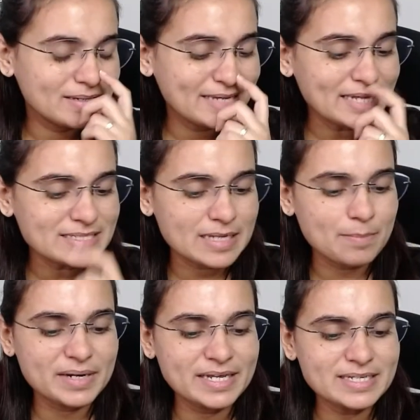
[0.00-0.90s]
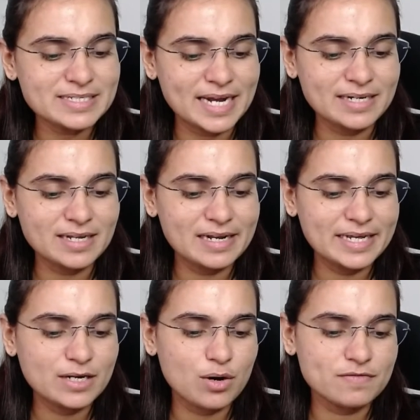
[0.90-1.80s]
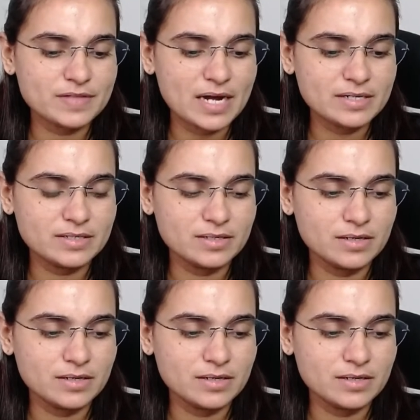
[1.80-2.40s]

Can somebody send a link of that